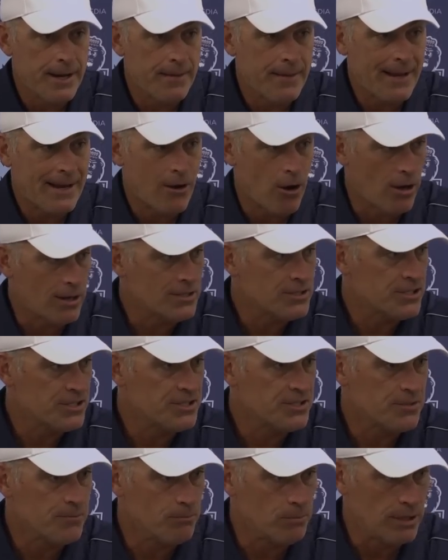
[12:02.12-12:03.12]
They caught us
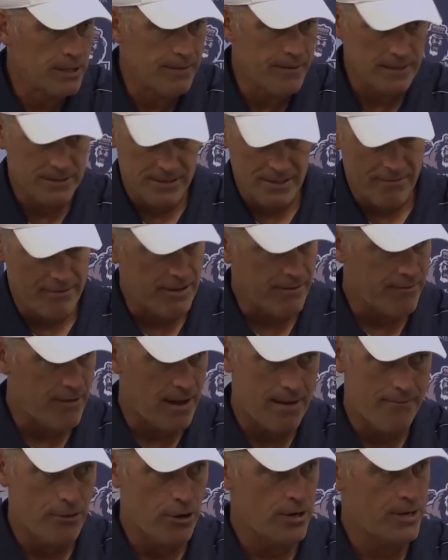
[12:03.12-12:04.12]
in some blitz, that
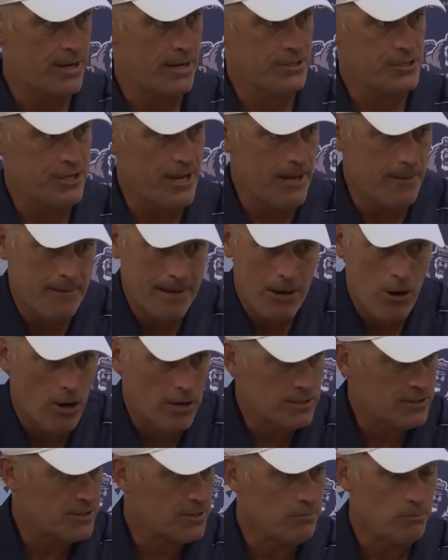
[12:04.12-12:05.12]
75-yard touchdown. They
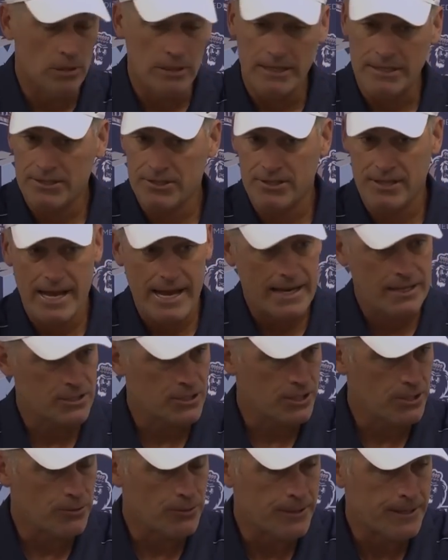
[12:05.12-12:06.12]
caught us in a blitz, and they
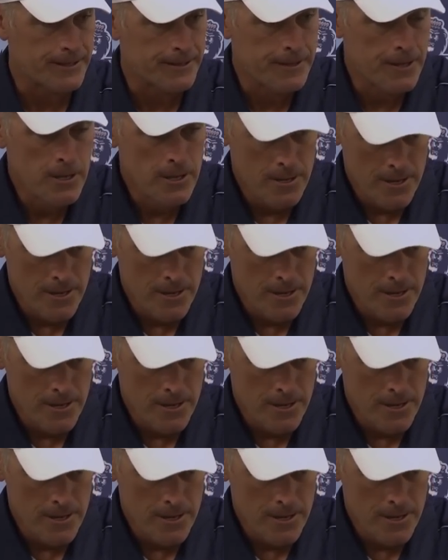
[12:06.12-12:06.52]
executed it